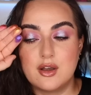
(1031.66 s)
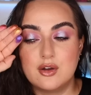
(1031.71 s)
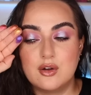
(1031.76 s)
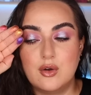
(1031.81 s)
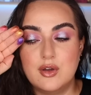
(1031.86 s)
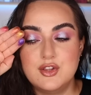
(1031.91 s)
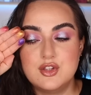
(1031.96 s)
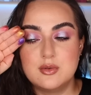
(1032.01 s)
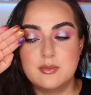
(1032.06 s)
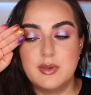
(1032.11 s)
are
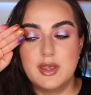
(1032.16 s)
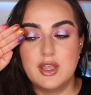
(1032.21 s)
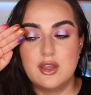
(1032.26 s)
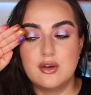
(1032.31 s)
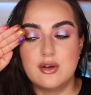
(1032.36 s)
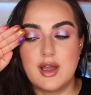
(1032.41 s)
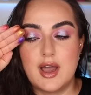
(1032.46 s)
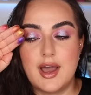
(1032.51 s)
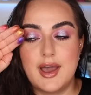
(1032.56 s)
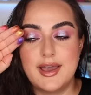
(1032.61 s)
going to make
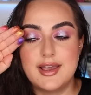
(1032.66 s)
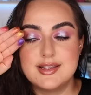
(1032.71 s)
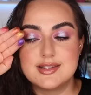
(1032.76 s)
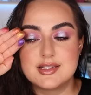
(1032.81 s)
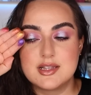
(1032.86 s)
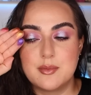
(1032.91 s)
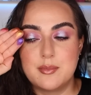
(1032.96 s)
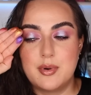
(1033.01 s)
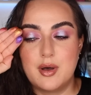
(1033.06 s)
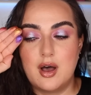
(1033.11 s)
your
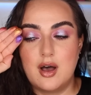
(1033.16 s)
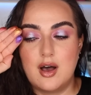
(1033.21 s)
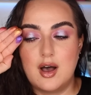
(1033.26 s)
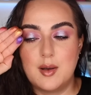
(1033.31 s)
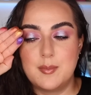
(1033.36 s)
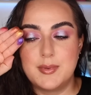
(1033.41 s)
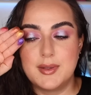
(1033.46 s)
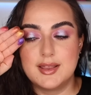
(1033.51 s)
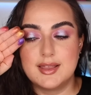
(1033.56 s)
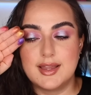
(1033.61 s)
eyes
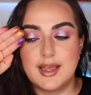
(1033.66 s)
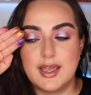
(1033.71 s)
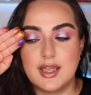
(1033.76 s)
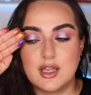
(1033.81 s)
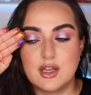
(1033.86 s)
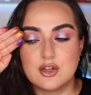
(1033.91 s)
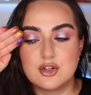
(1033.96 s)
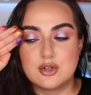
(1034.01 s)
pop like